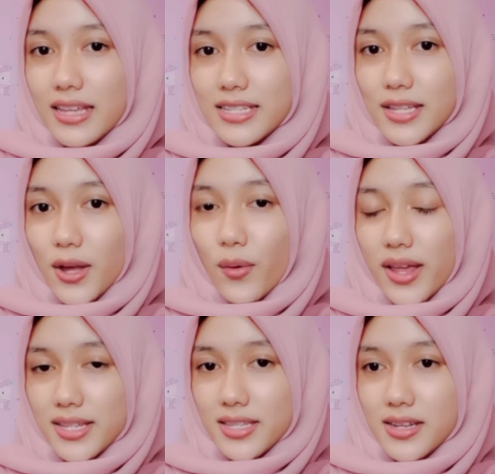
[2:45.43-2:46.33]
I
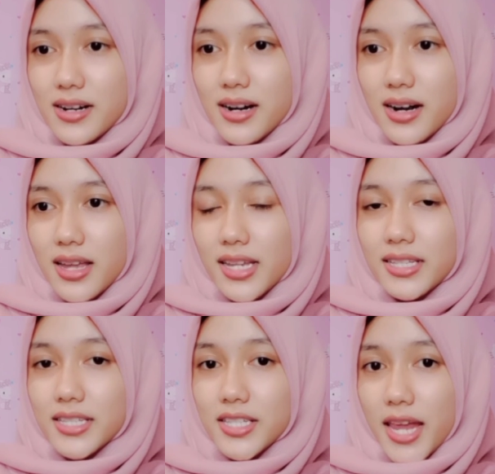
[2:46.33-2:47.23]
saw Esther,
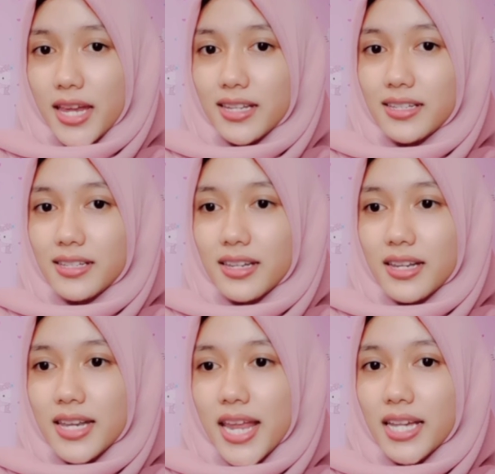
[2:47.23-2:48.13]
Jane,
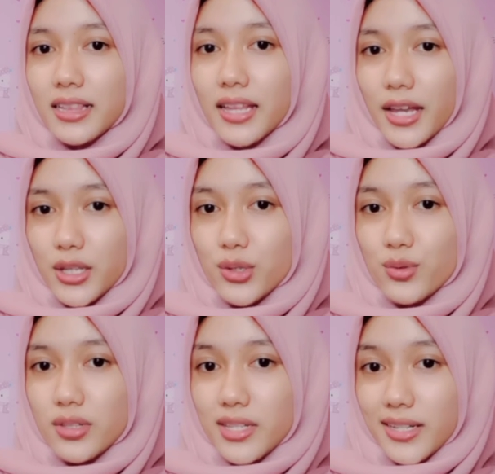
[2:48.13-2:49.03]
Neil,
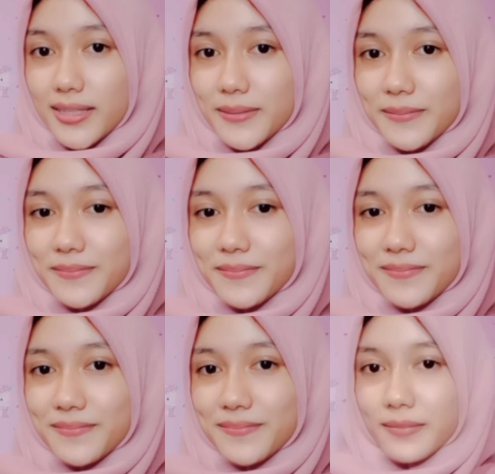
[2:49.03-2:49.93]
and Susan.
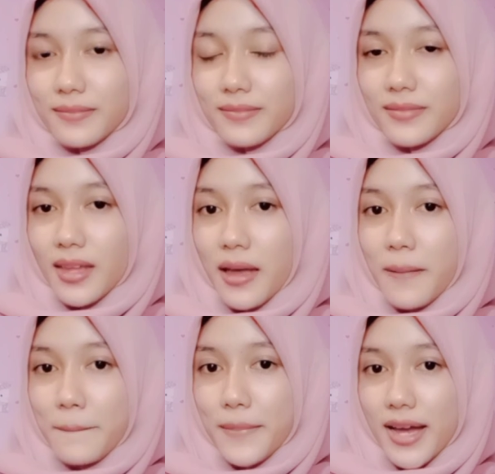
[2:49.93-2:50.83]

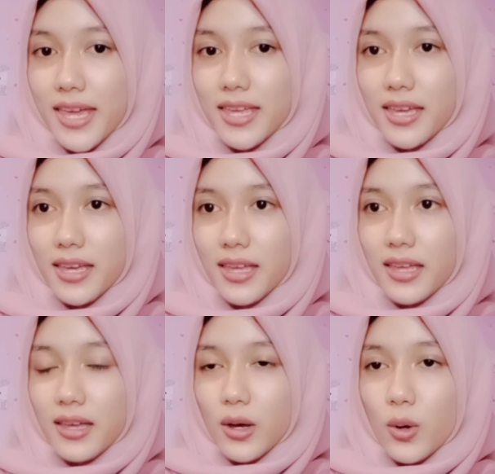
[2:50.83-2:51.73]
Mike,
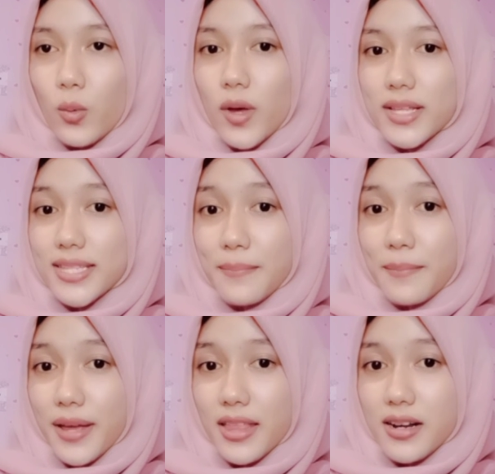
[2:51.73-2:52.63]
what's the
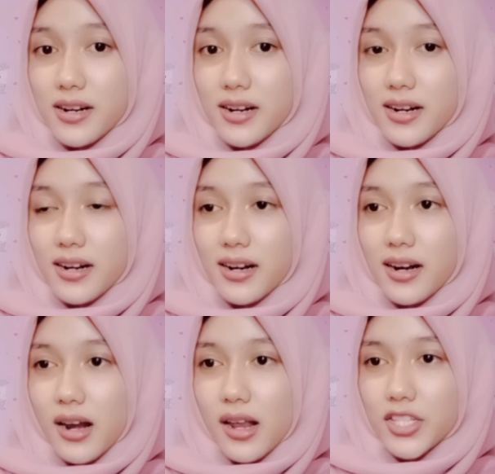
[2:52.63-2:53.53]
matter?
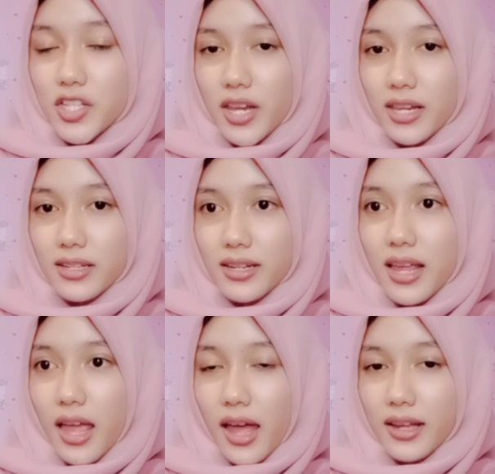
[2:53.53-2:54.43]
Jane,
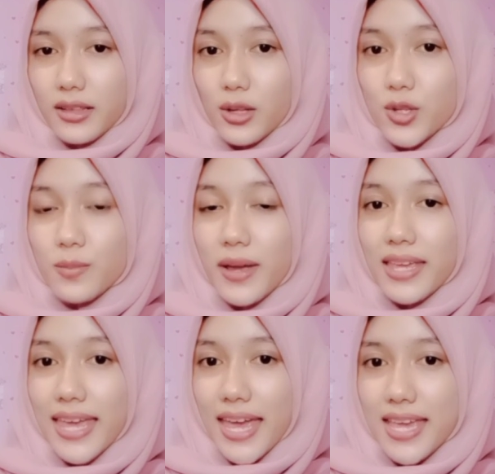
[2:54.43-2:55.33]
I lost
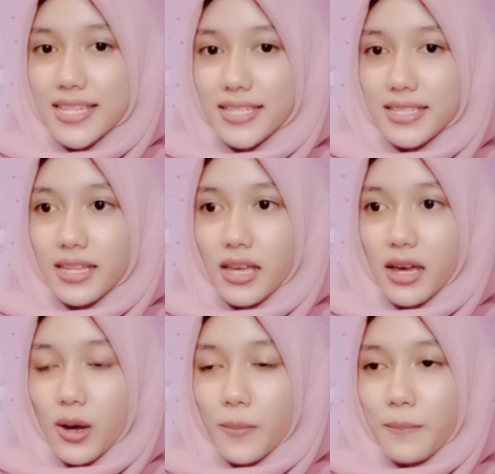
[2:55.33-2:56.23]
my case.
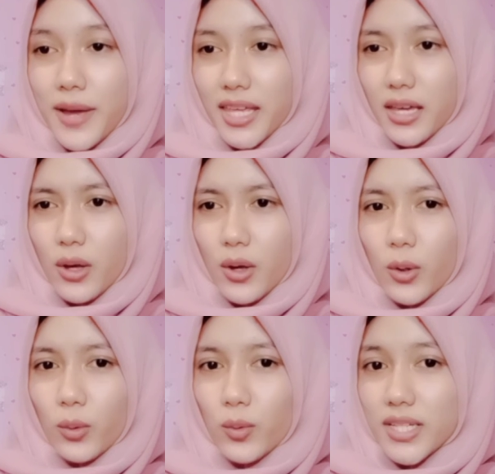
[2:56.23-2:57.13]
Mike,
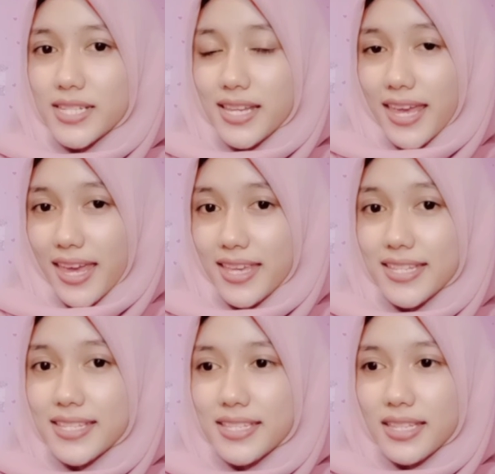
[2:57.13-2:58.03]
which
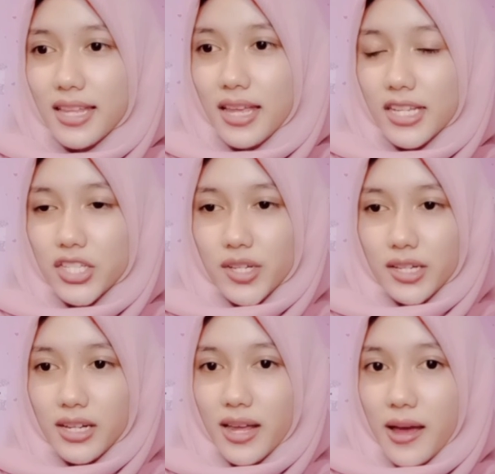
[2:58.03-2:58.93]
case?
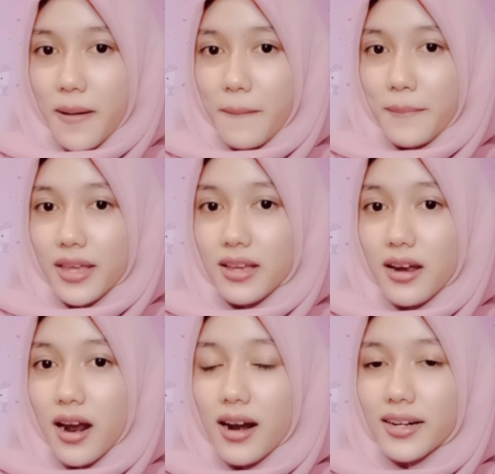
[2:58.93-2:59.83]
Jane, my
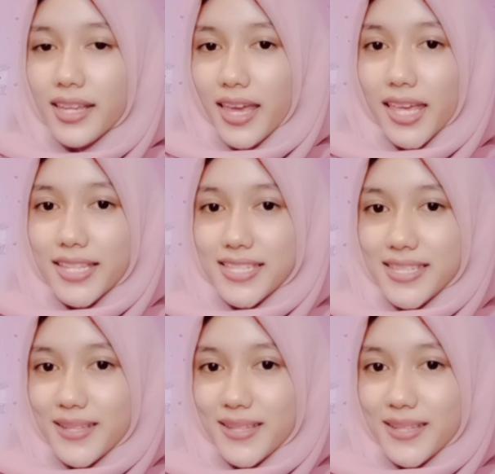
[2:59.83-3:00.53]
car case.